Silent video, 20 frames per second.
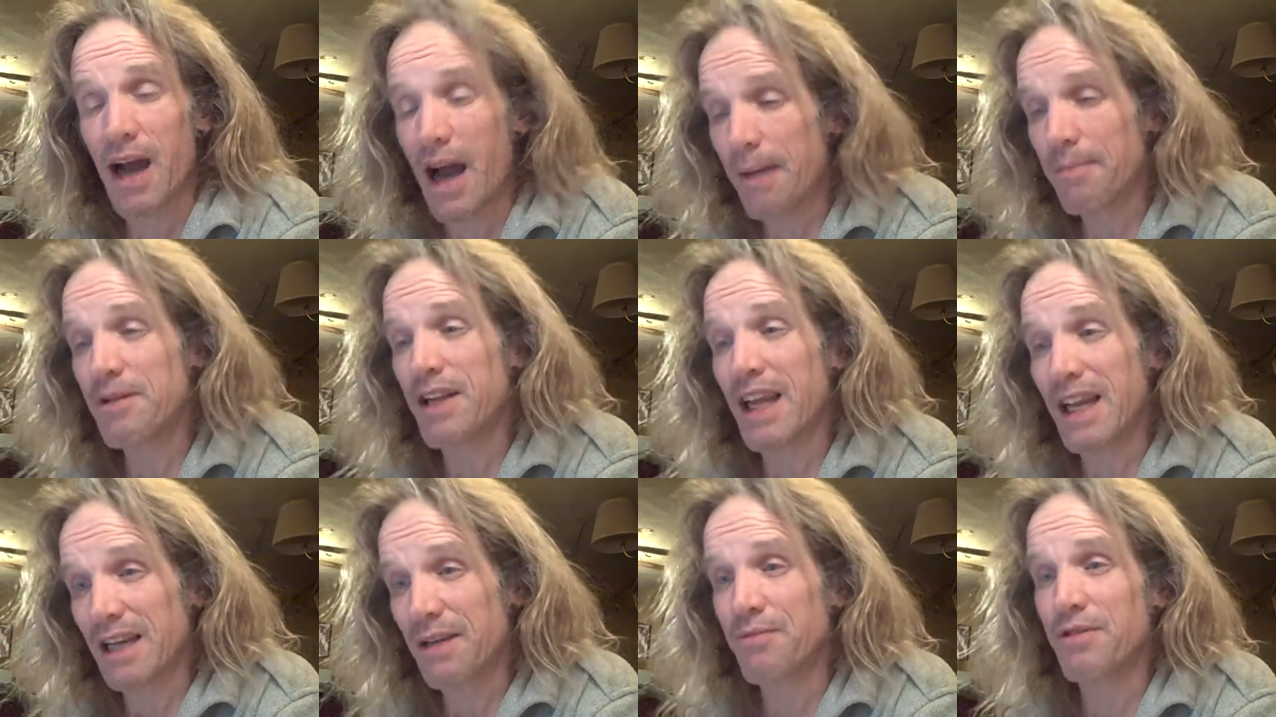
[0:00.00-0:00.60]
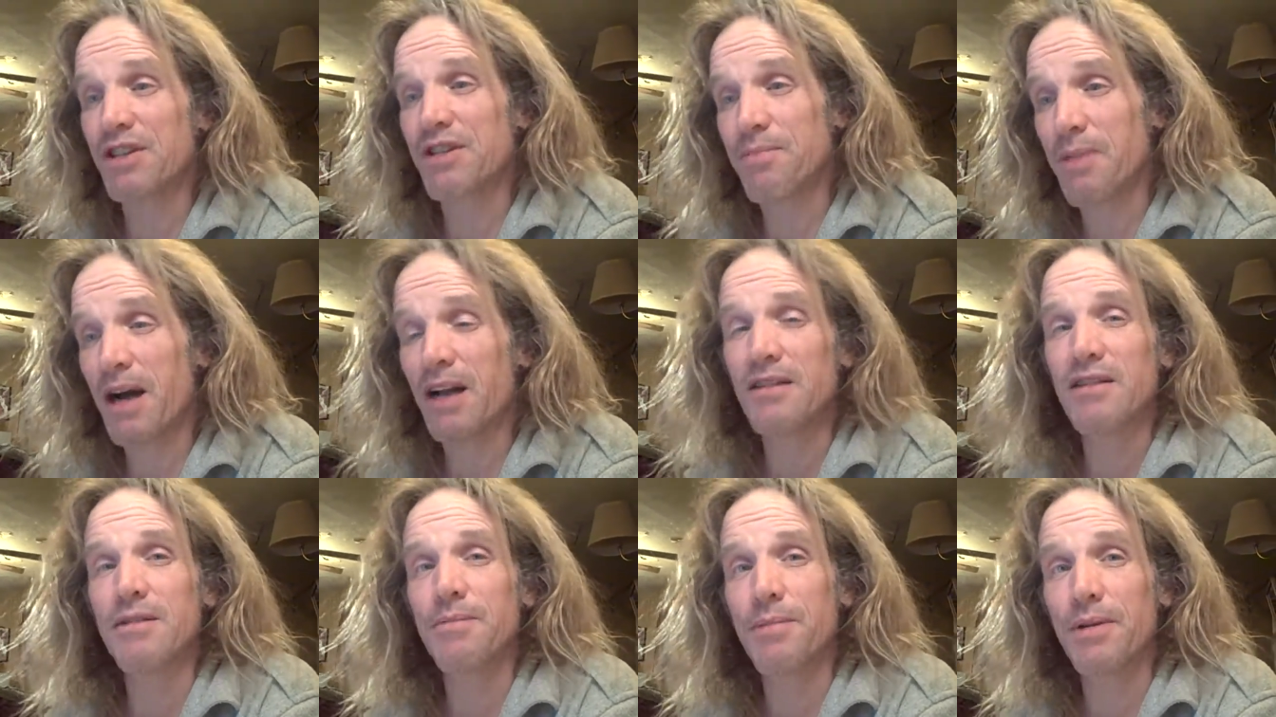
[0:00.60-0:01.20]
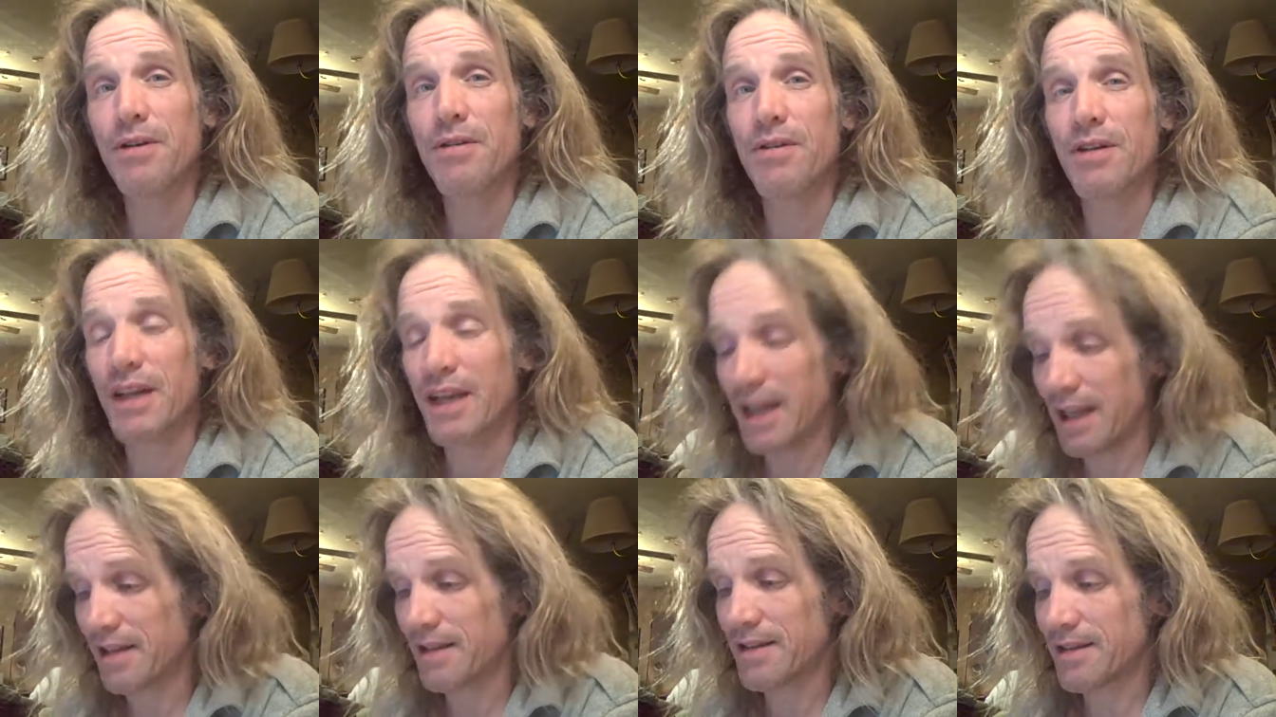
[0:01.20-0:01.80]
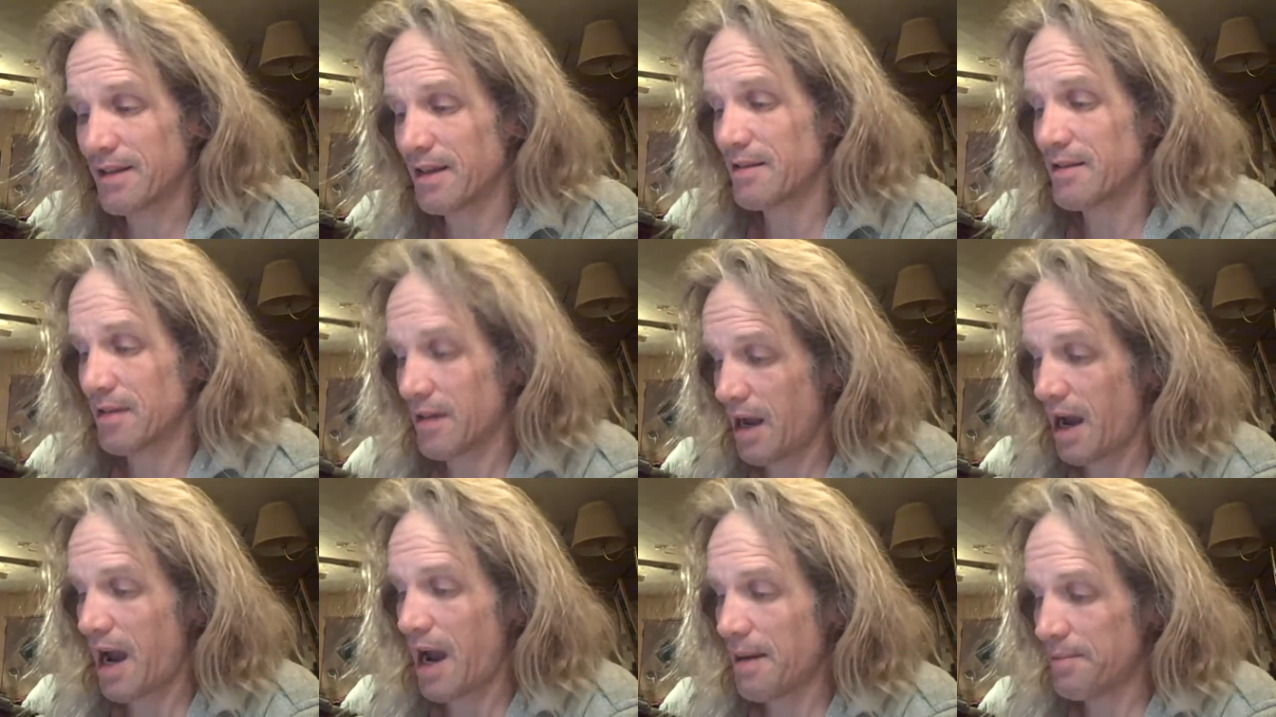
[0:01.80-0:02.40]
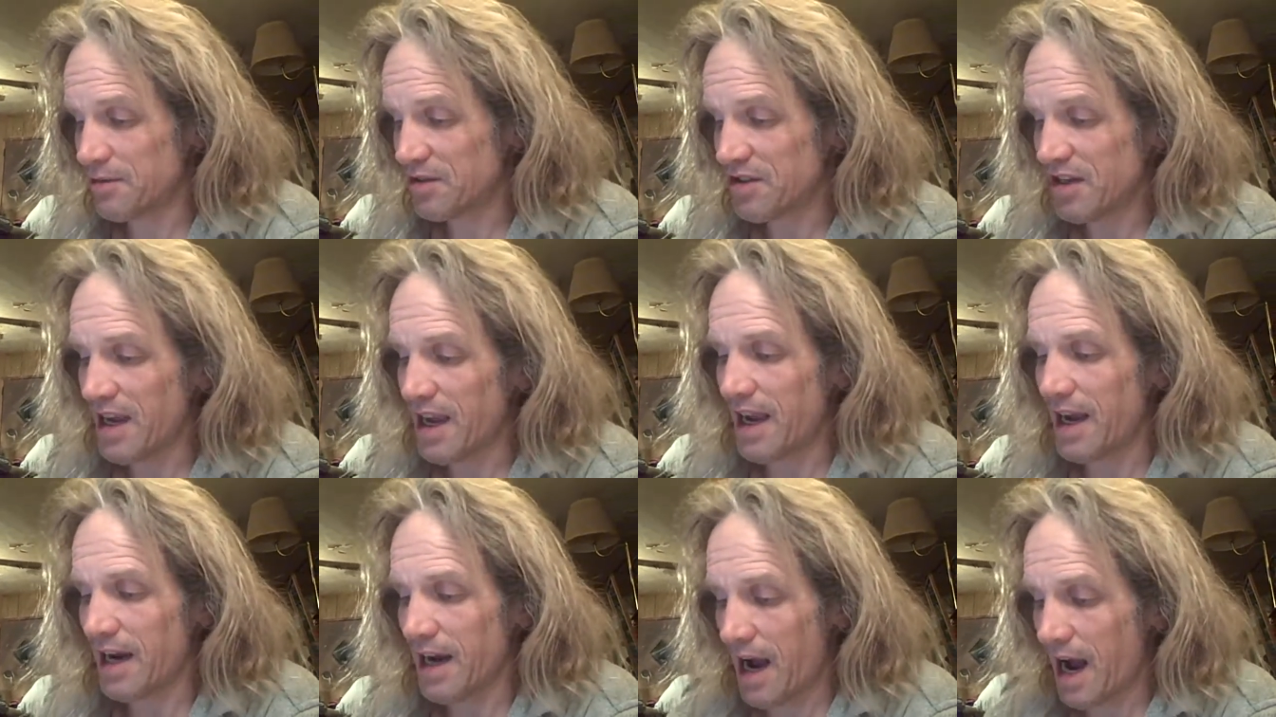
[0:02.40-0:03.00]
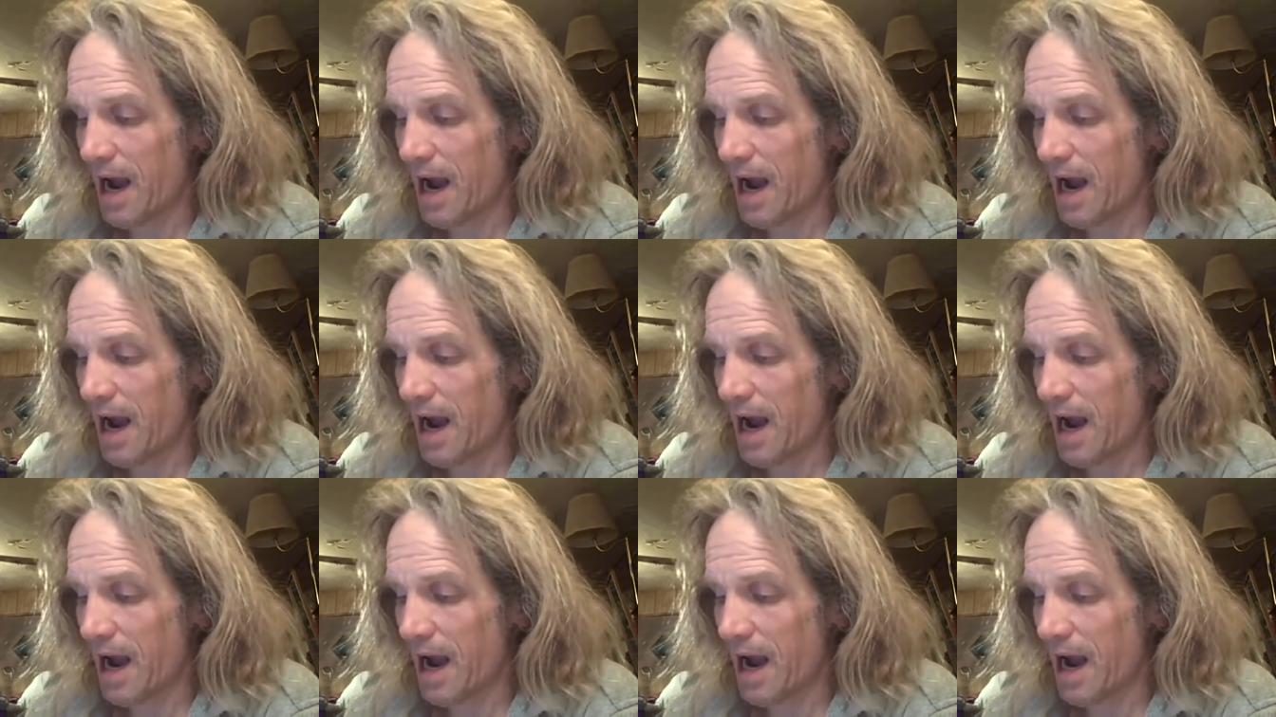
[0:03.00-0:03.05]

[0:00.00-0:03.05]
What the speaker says: I'm taking responsibility in the sense that I'm saying